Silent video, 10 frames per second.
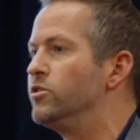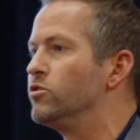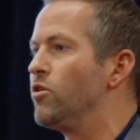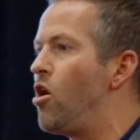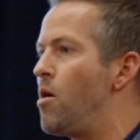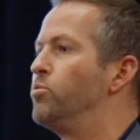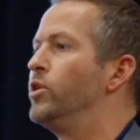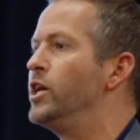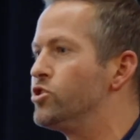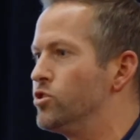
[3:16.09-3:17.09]
those are
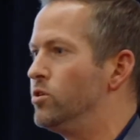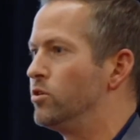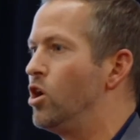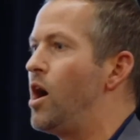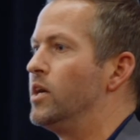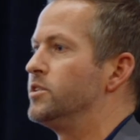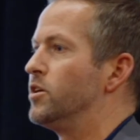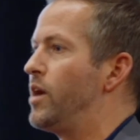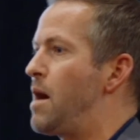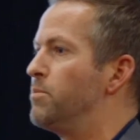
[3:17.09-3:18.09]
operational costs that
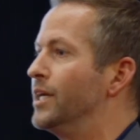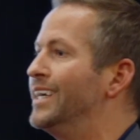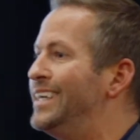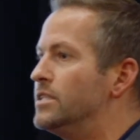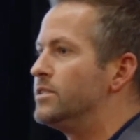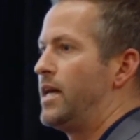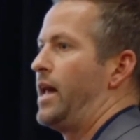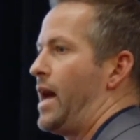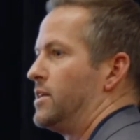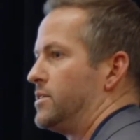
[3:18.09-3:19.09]
are happening against that
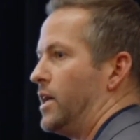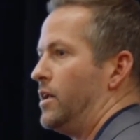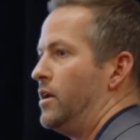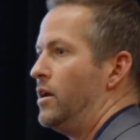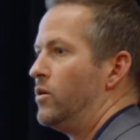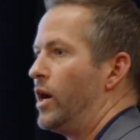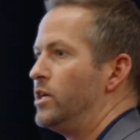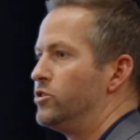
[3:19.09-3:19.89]
asset, right?